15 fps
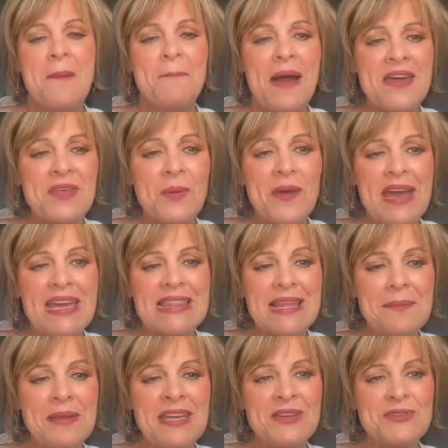By the way,
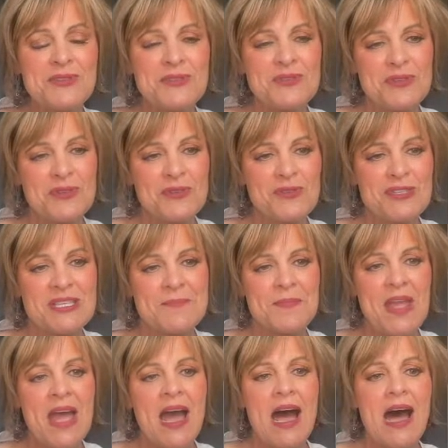let me introduce,
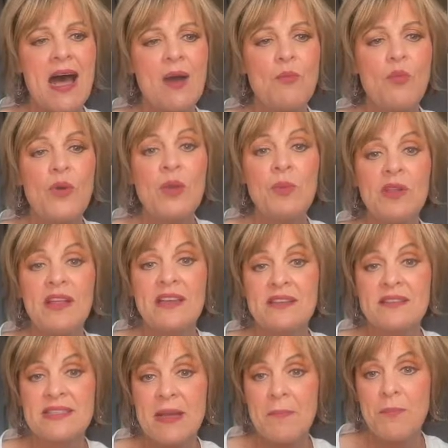we will
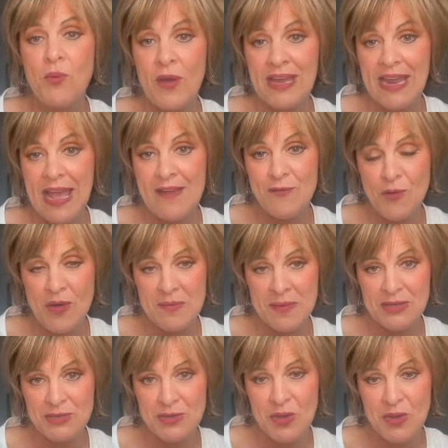at some point have her on
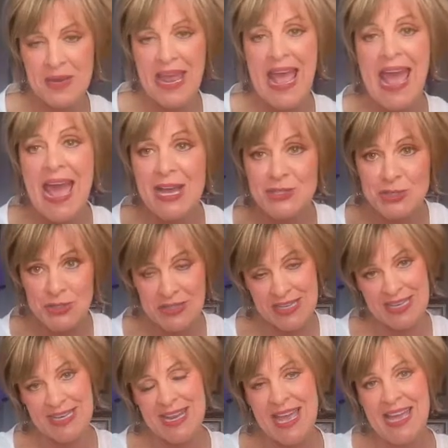my show, but
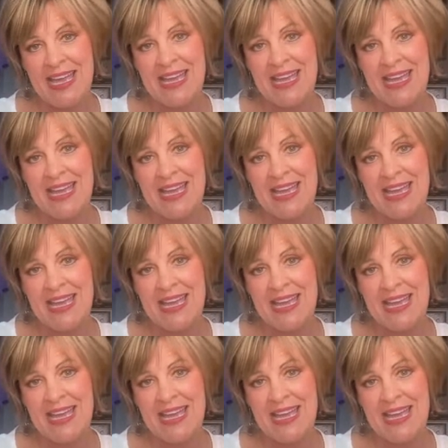Ashlyn